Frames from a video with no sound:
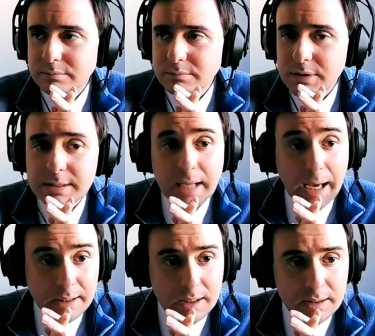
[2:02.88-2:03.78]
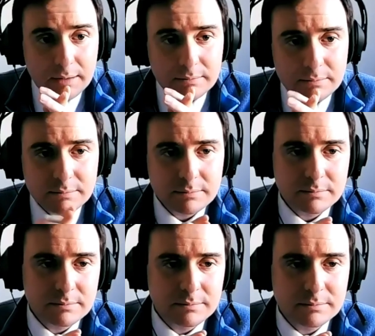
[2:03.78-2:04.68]
sadly,
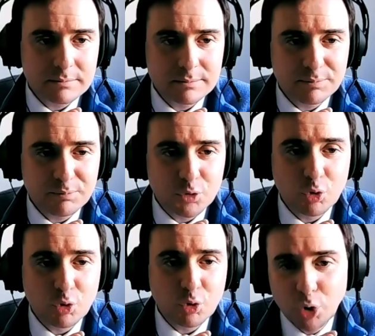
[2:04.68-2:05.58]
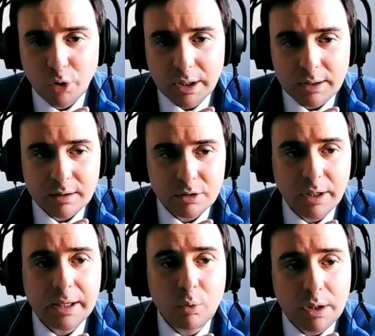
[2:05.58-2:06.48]
to ruin the
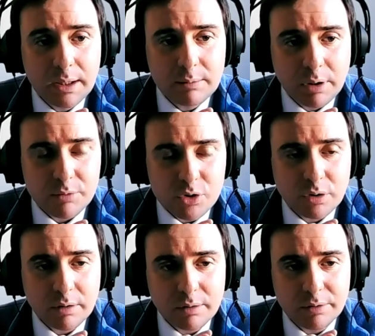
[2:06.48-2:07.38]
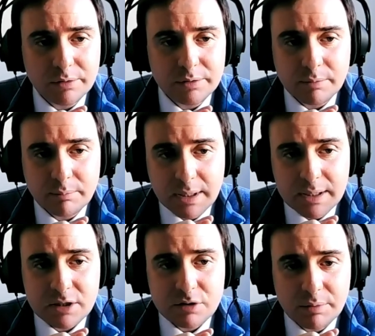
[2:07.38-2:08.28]
equilibrium. So the
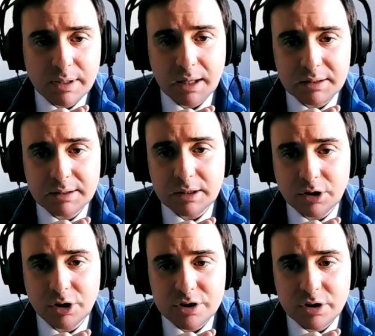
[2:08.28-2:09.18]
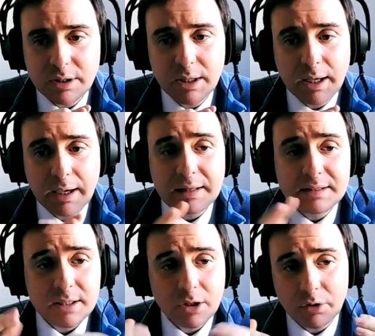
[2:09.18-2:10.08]
message from Cardinal Turkson
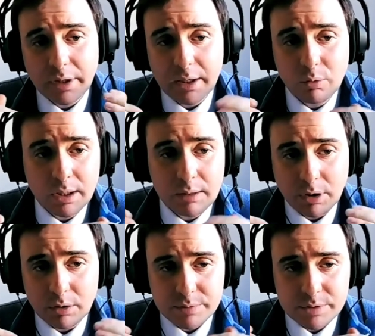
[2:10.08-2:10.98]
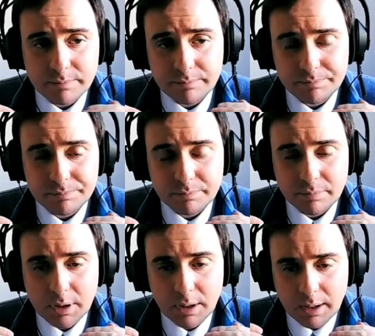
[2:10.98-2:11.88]
insisted on equilibriums.
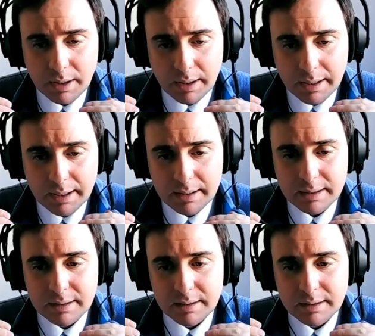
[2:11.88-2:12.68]
And